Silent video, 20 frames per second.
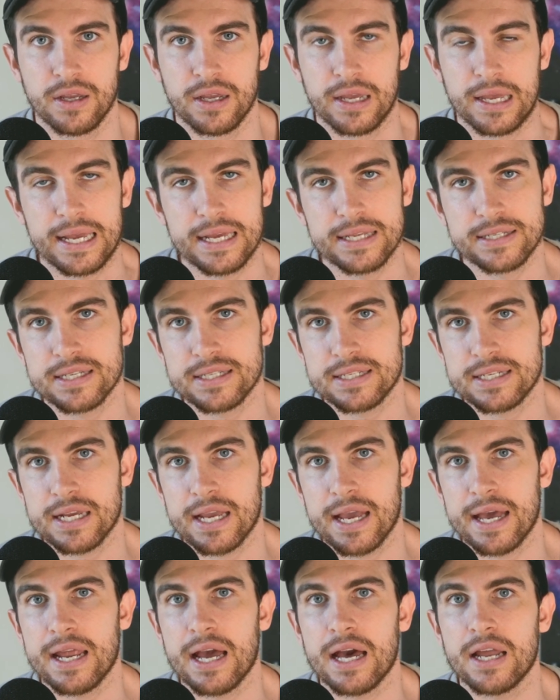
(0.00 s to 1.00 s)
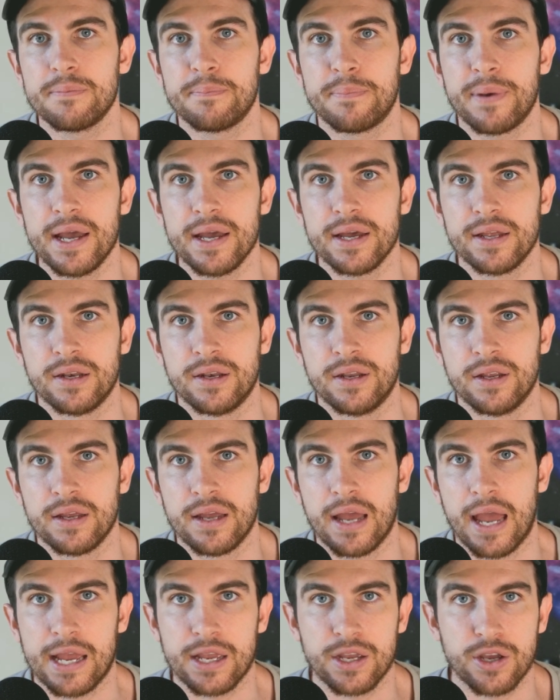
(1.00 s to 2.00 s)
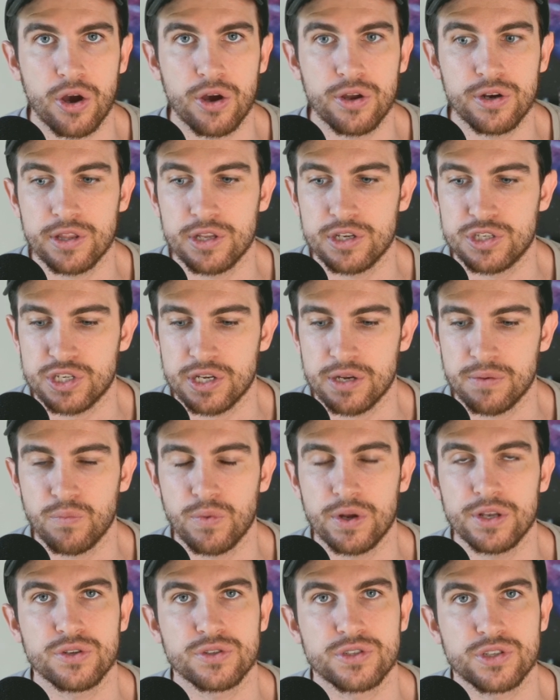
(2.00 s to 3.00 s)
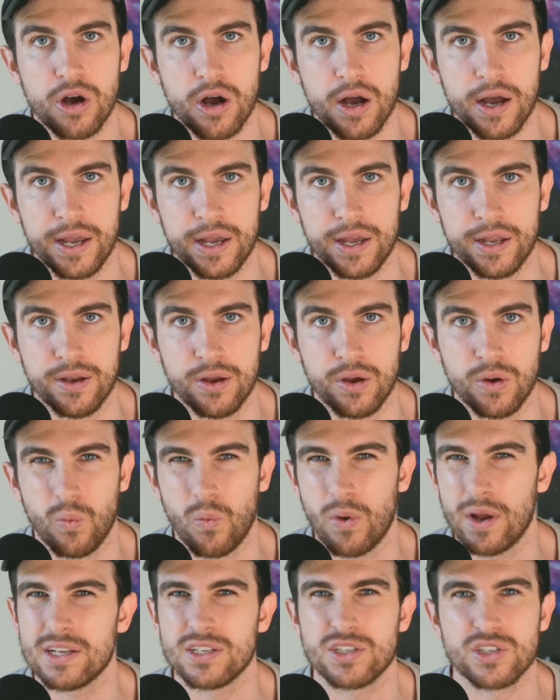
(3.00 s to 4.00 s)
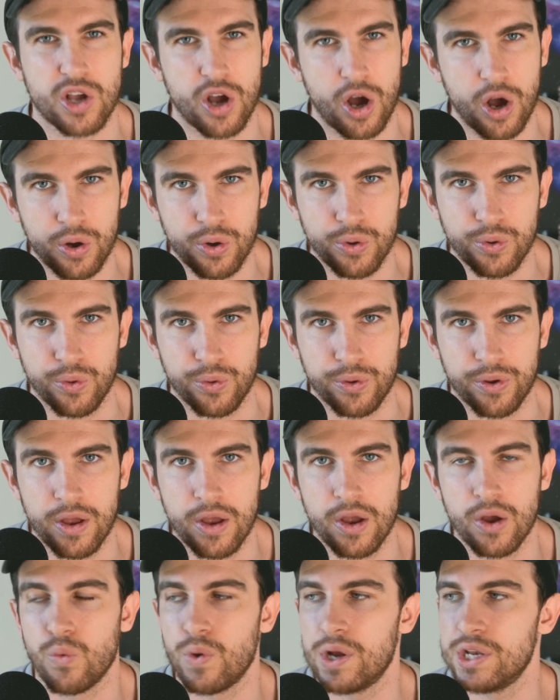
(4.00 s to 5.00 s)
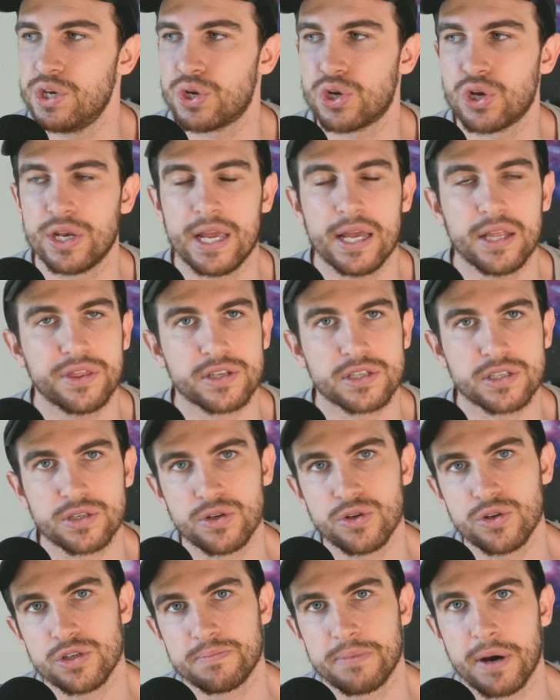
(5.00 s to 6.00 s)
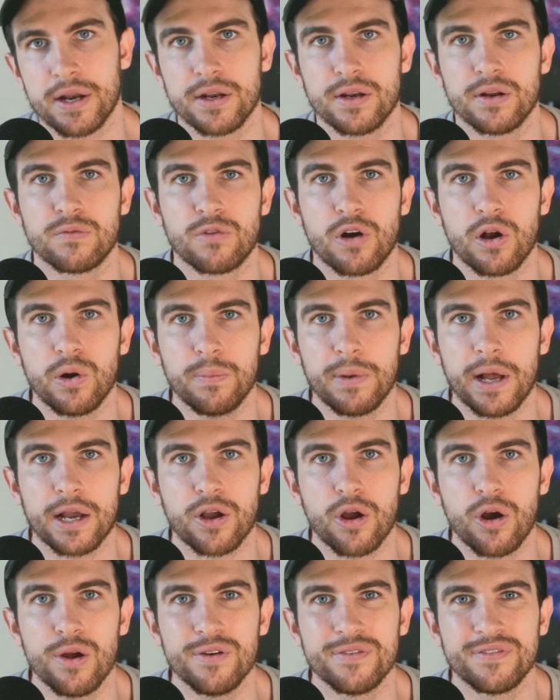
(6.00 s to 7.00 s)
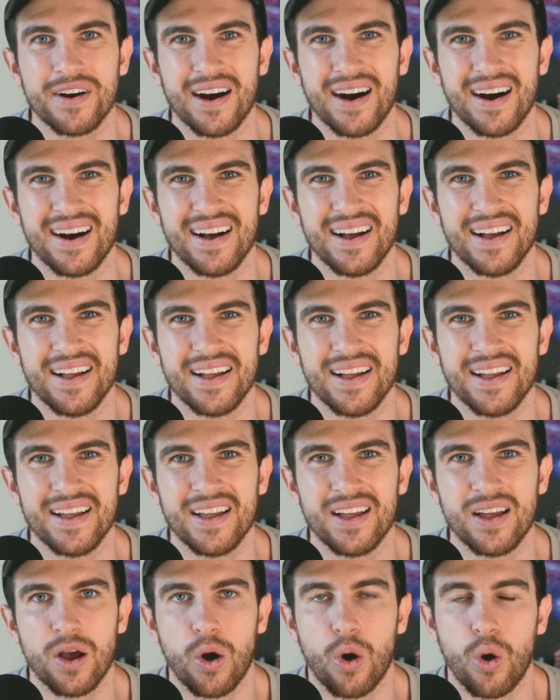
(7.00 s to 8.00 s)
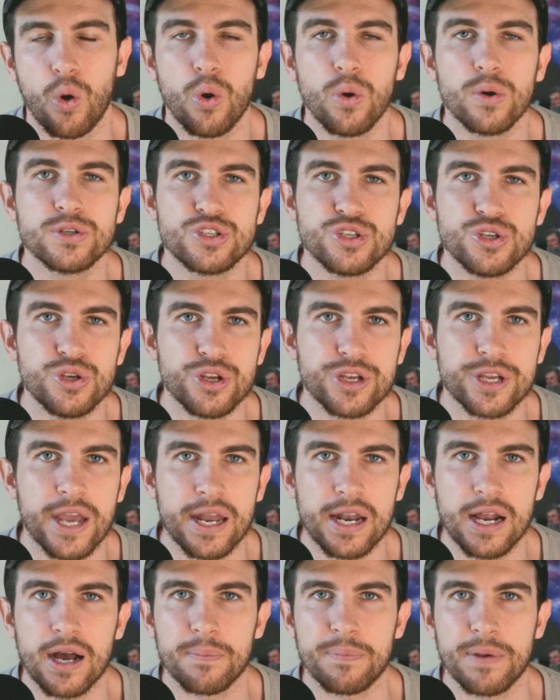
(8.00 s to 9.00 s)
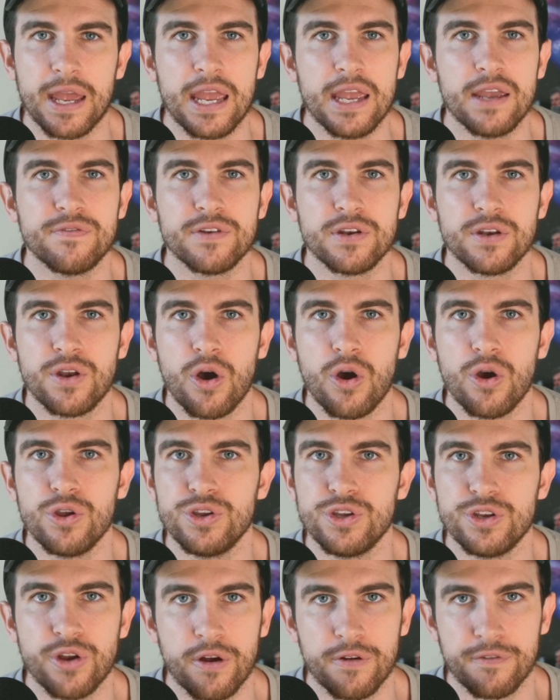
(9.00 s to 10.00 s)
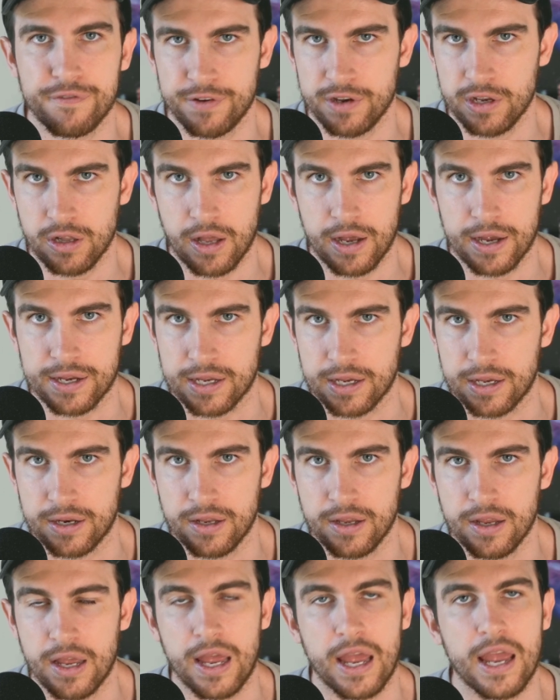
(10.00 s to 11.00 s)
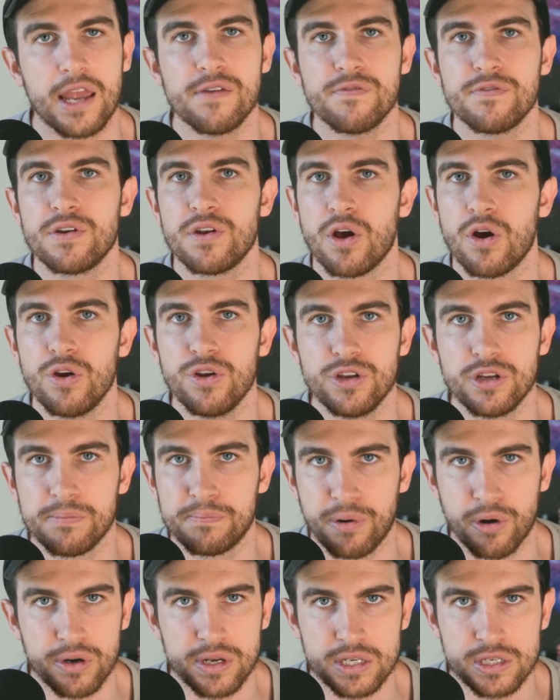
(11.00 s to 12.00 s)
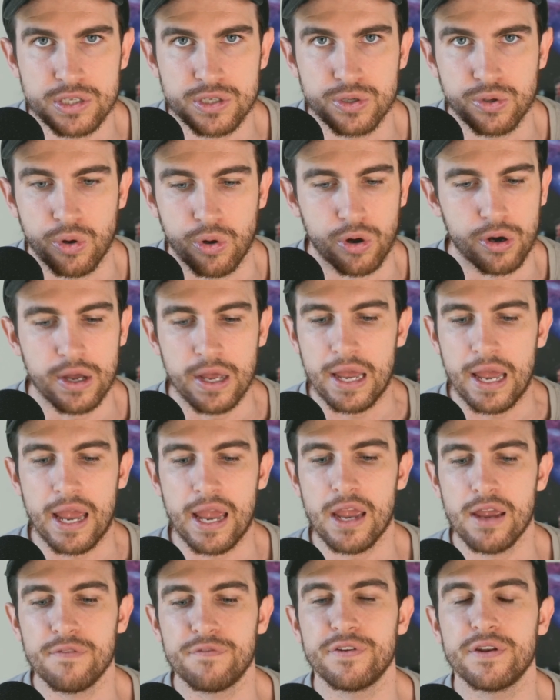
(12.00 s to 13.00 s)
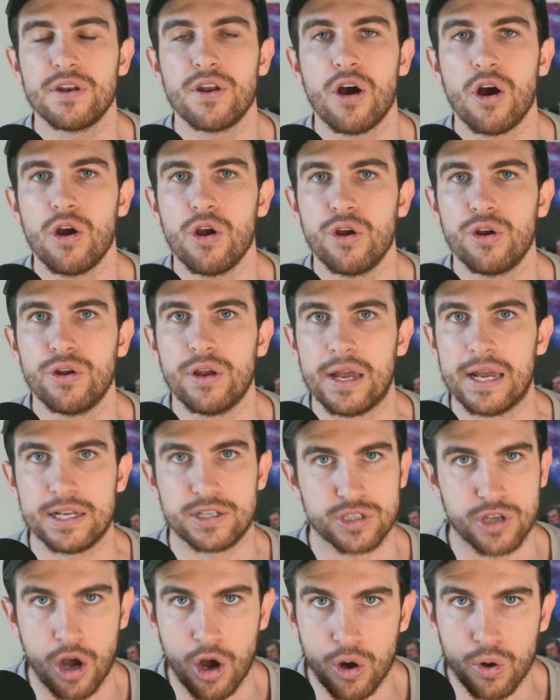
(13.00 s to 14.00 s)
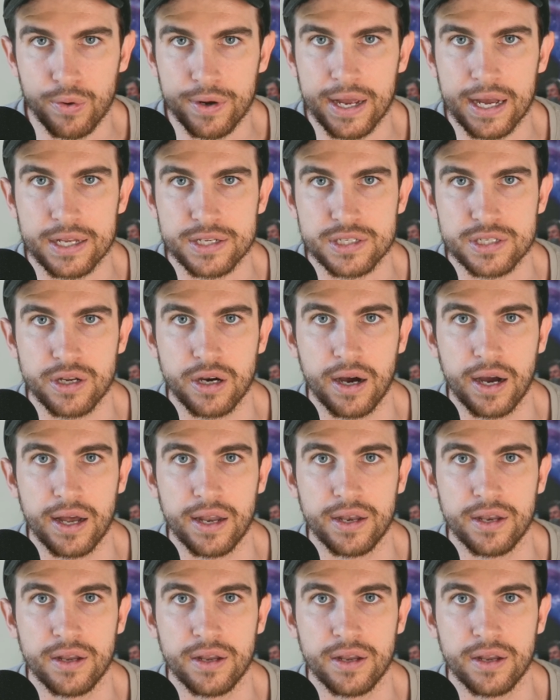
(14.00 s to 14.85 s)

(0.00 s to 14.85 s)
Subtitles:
Is it to get out of bed and go to the gym when you're tired, when it's cold, when you could hit the snooze button and roll back over? Or do you get up even though you don't feel like it, even though your body's sore, even though it's cold outside?